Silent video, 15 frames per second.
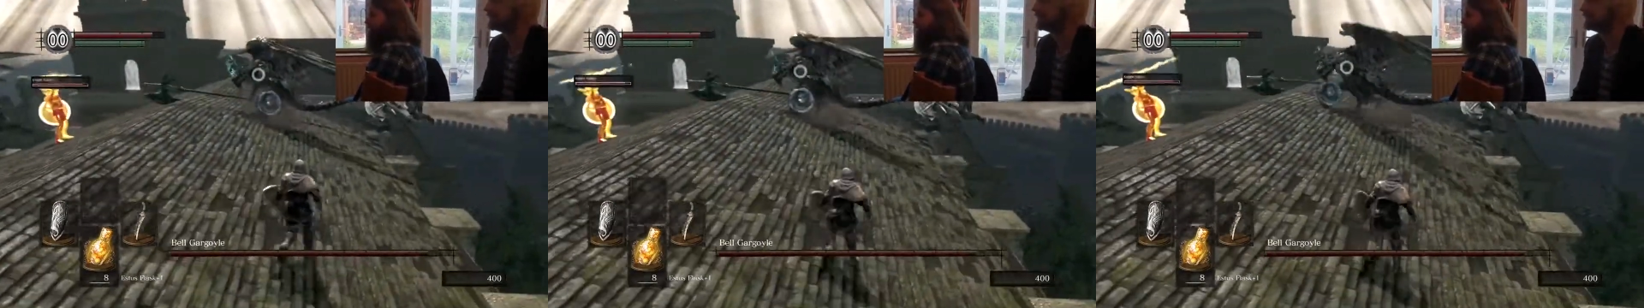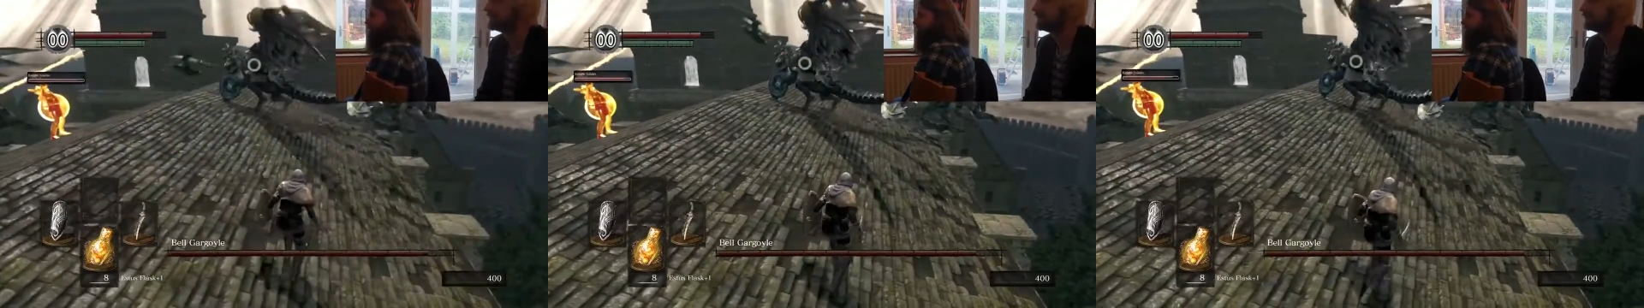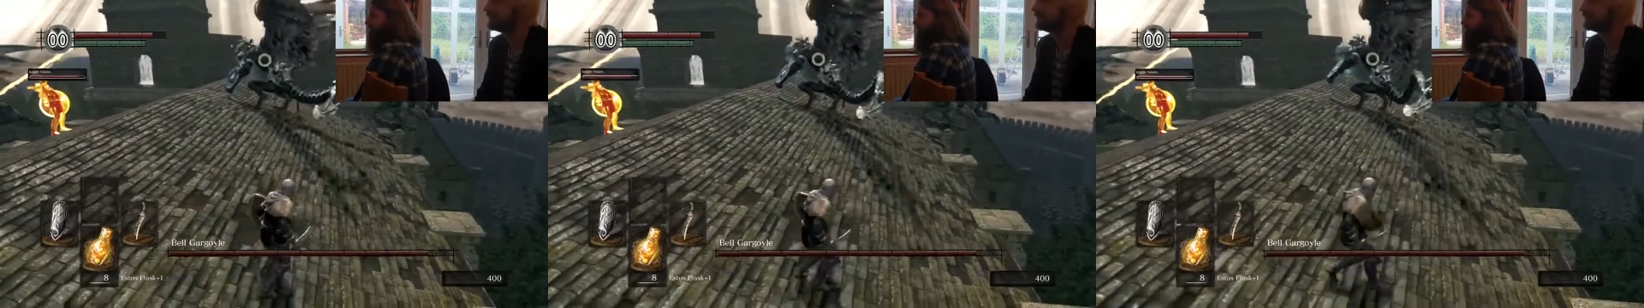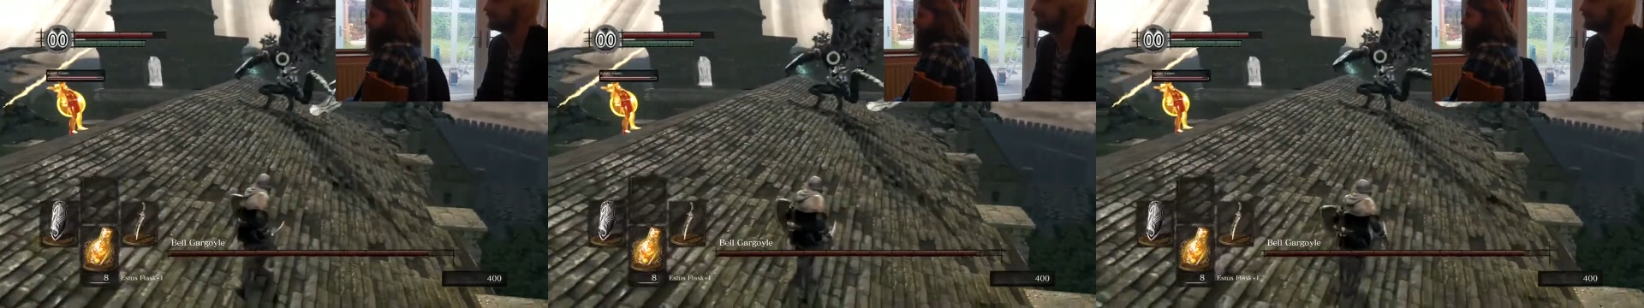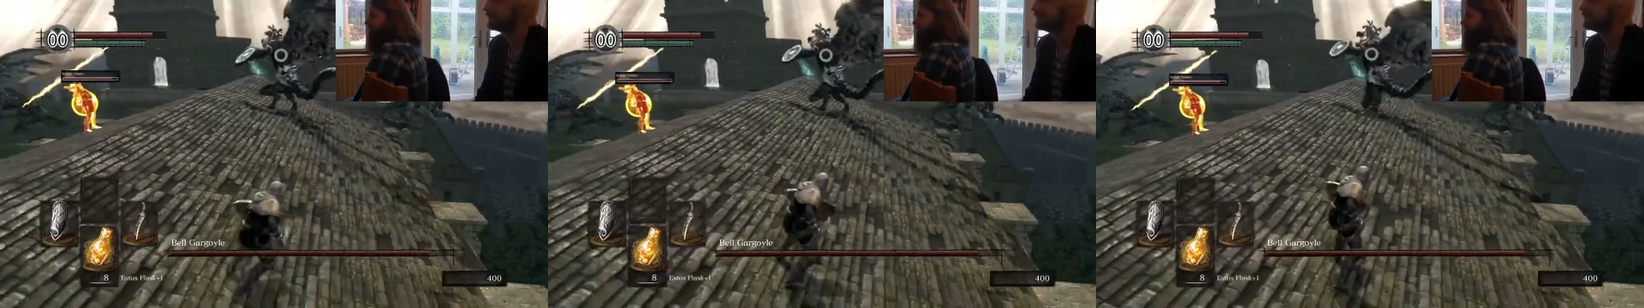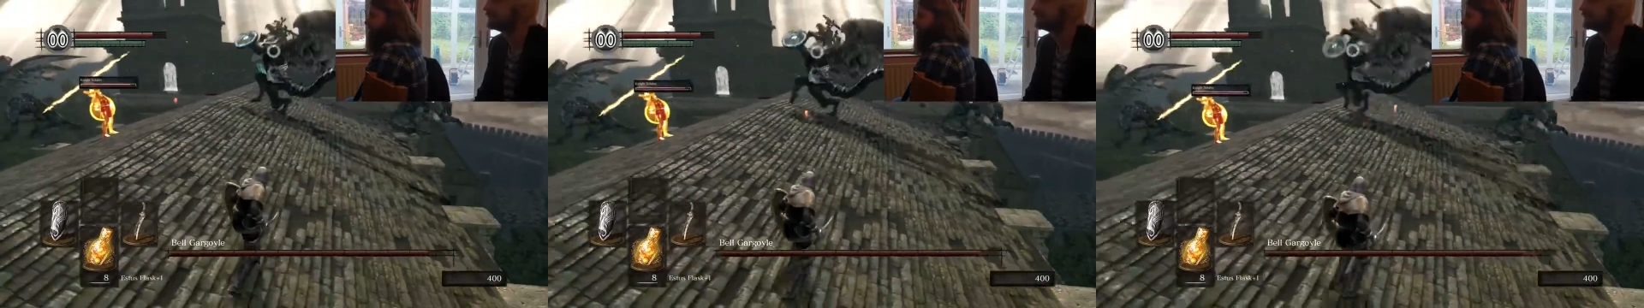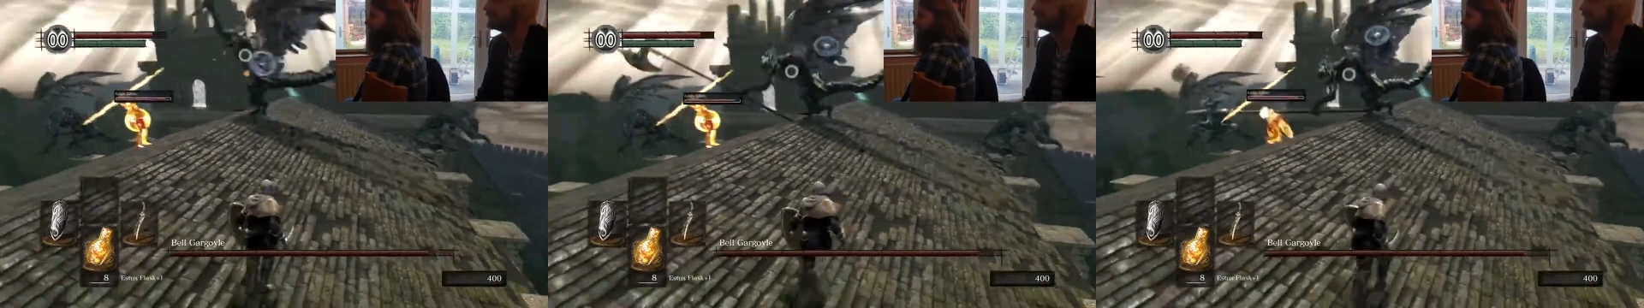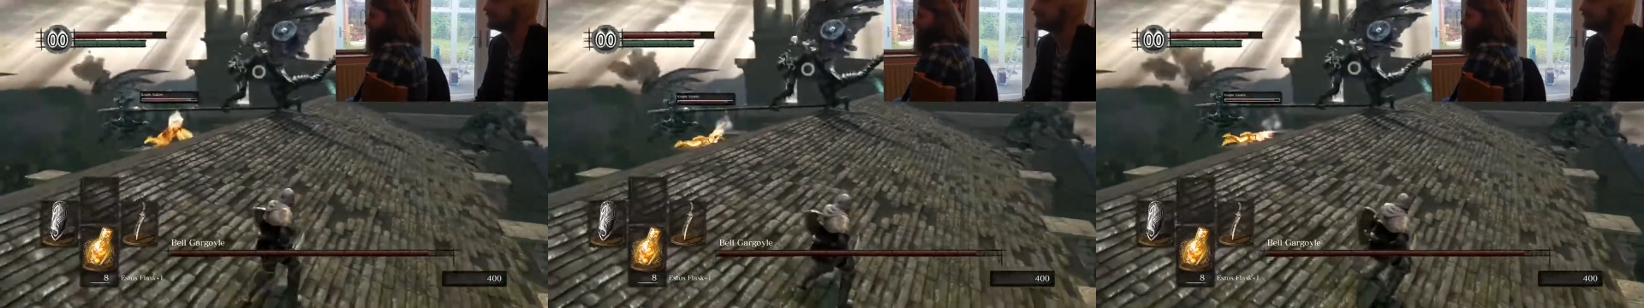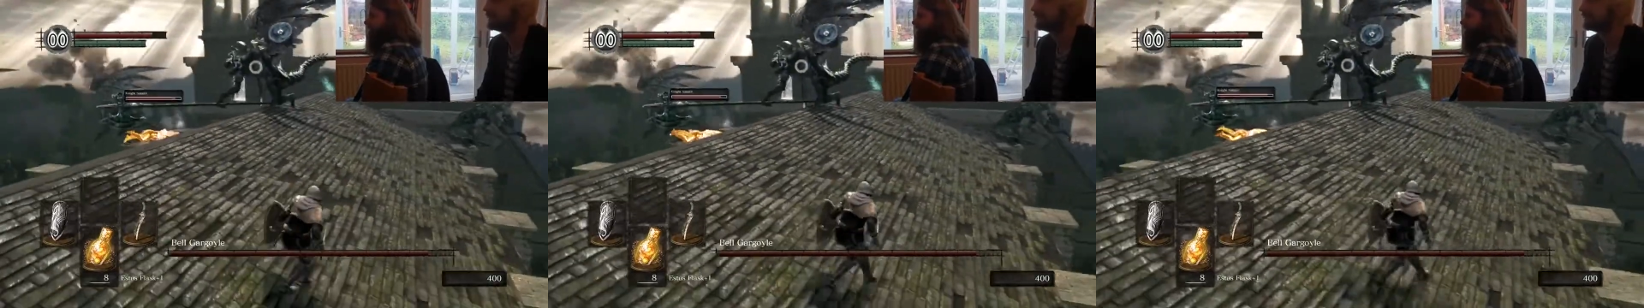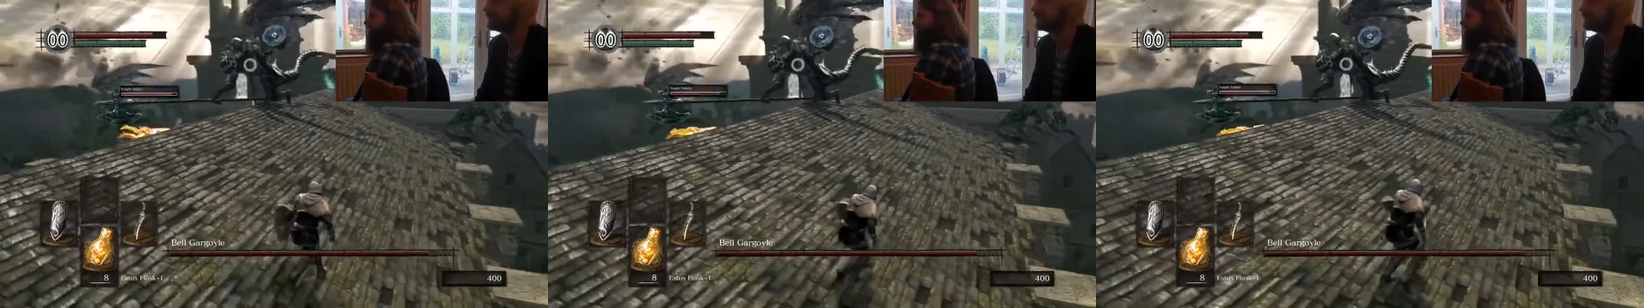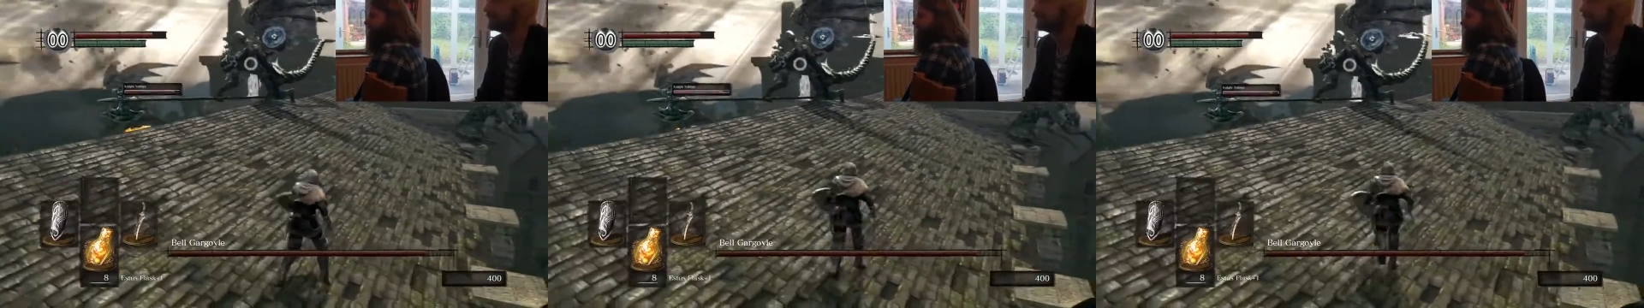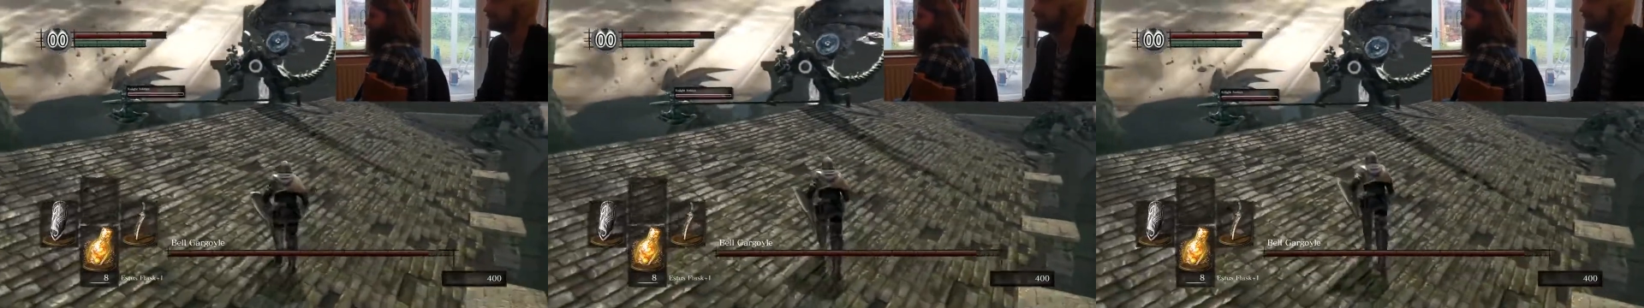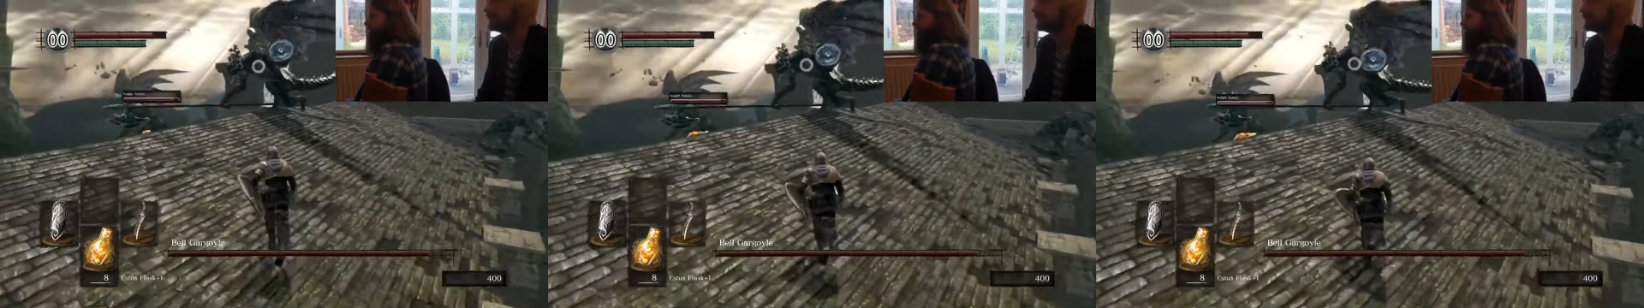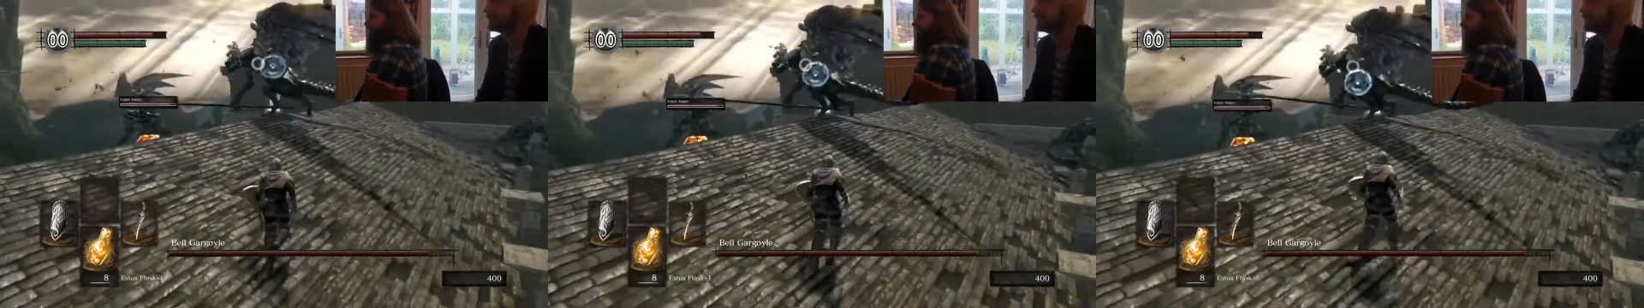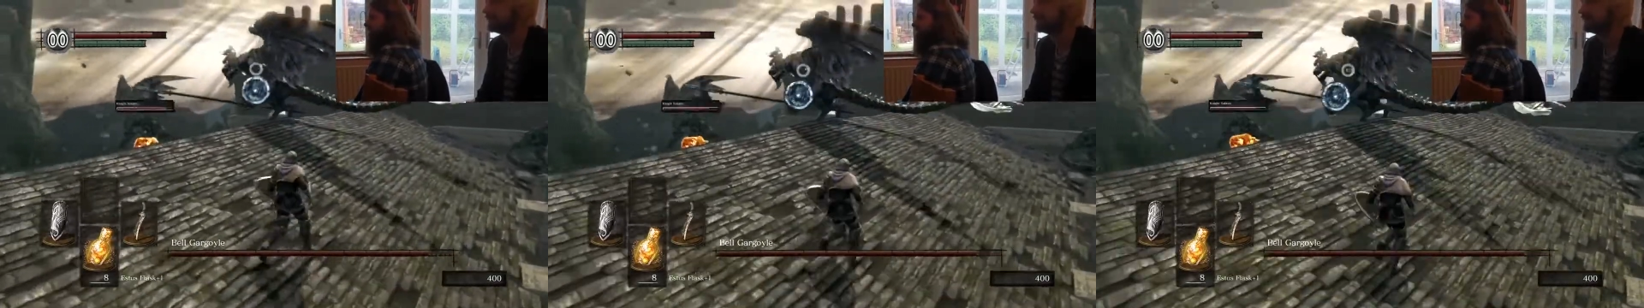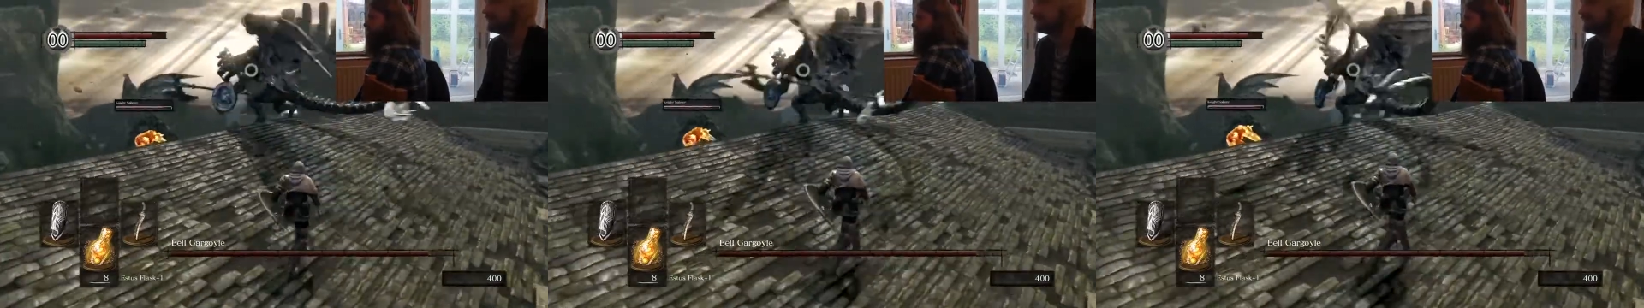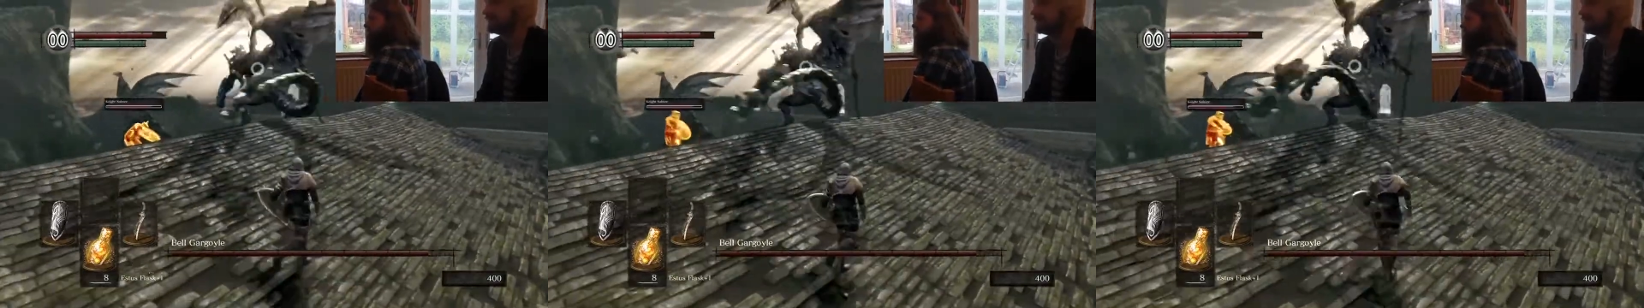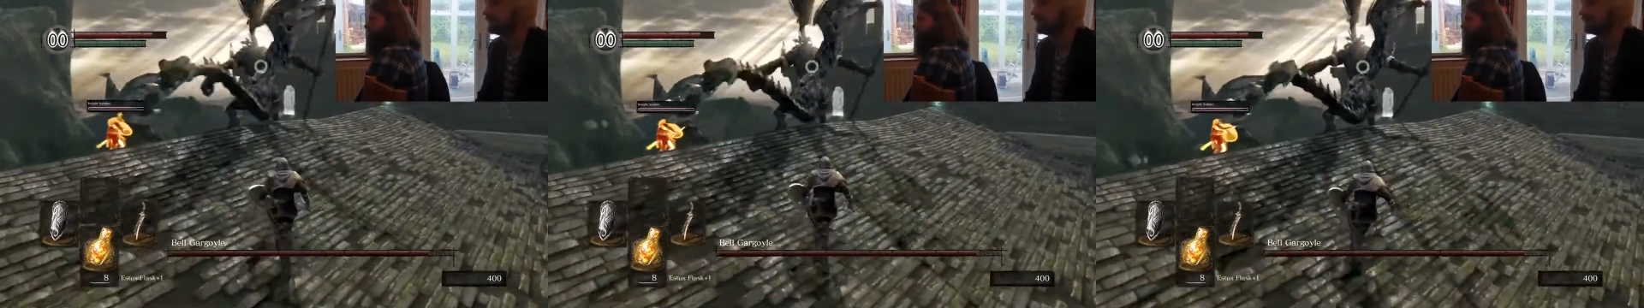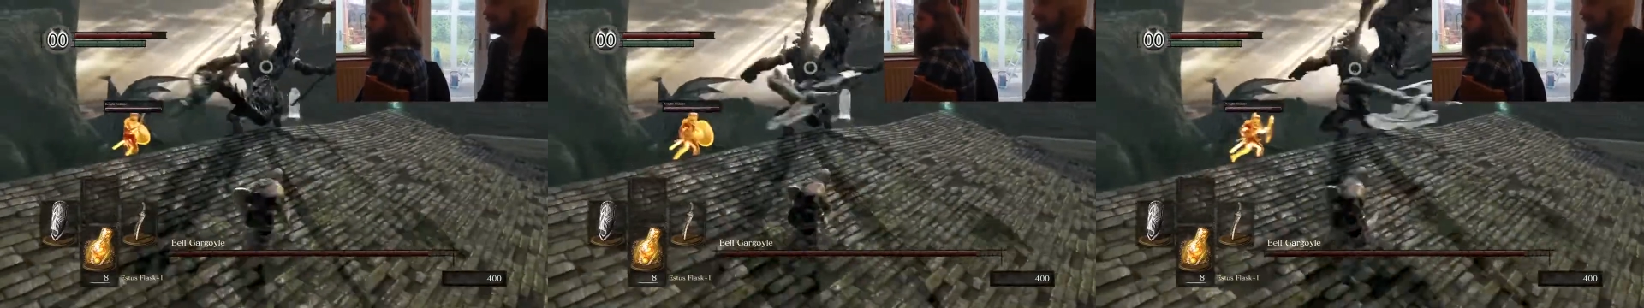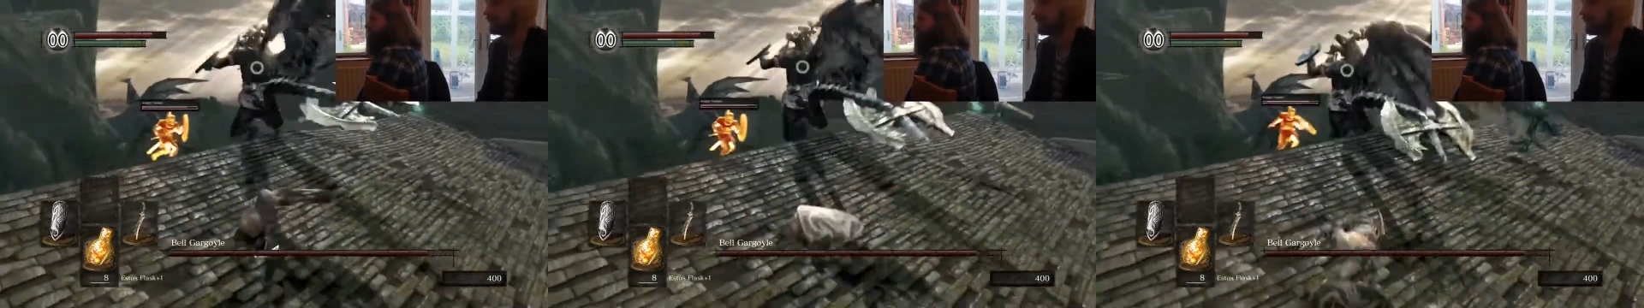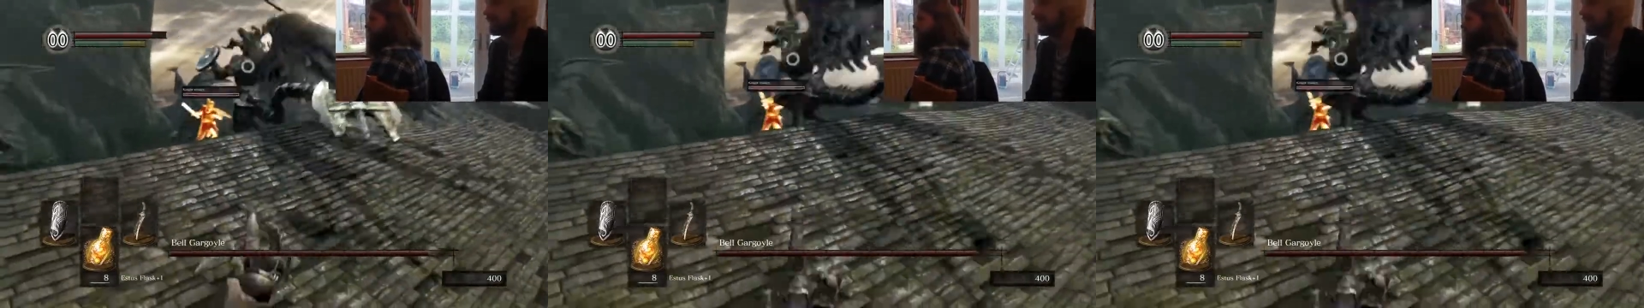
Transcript: (no speaker visible)